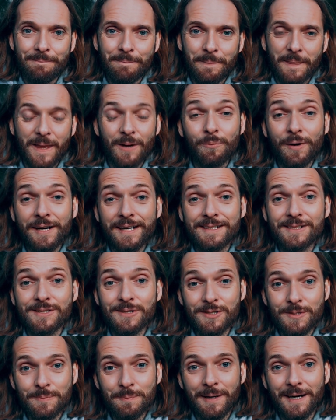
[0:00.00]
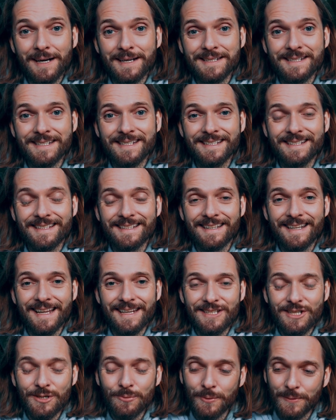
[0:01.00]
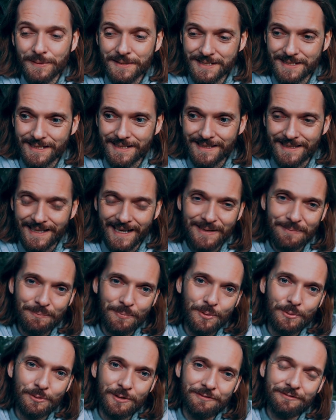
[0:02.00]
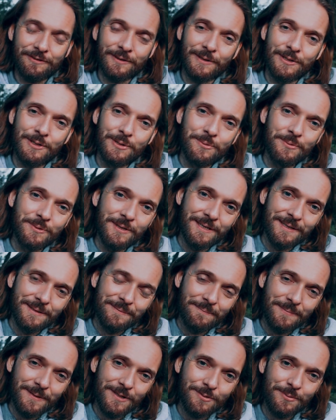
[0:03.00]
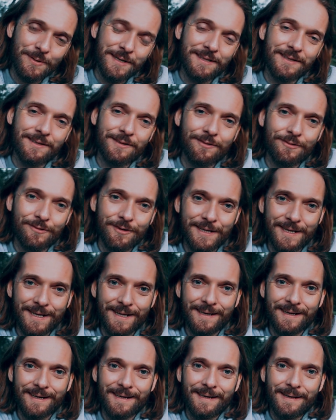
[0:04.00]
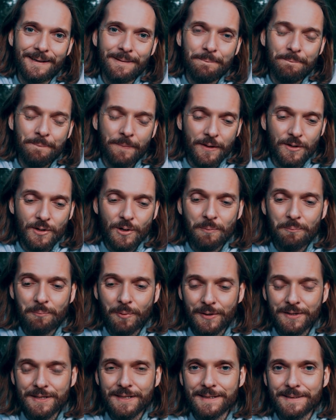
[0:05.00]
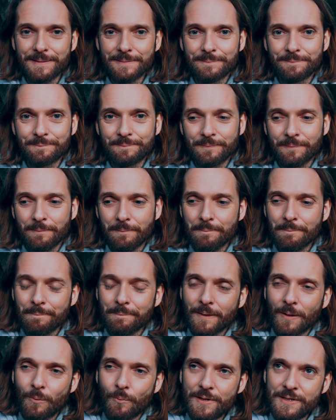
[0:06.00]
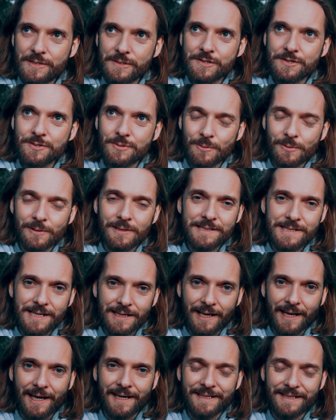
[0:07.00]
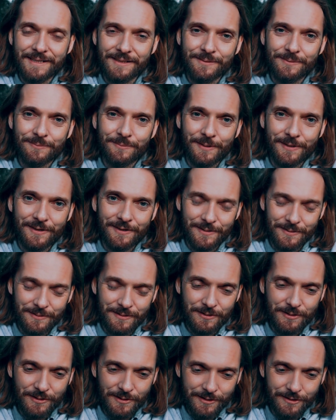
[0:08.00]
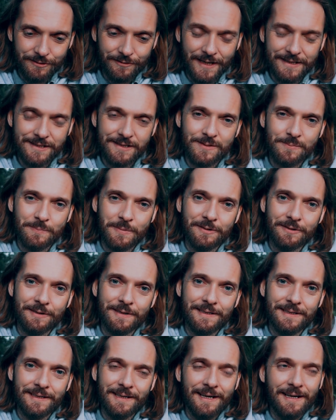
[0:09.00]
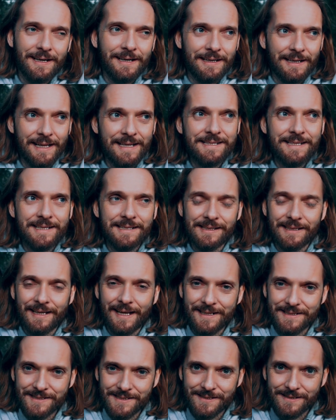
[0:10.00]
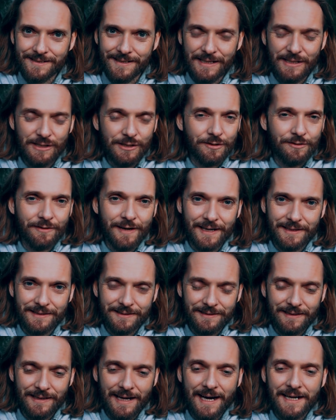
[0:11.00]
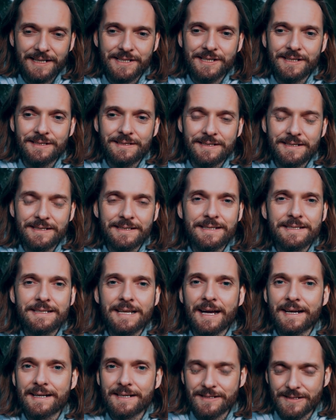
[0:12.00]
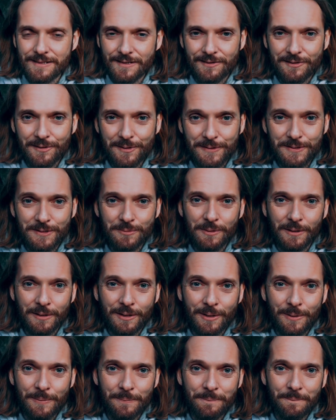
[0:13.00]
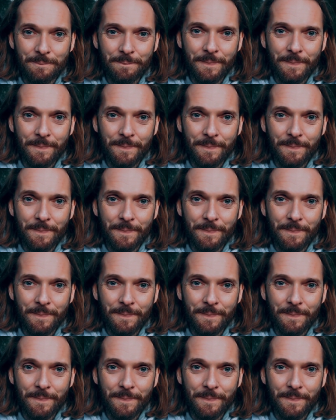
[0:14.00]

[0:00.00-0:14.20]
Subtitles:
And when it does pass, then you will see that beautiful union between the three. Your body, when your soul is aligned with the correct spirit, less and less incorrect actions and desires and thoughts will come.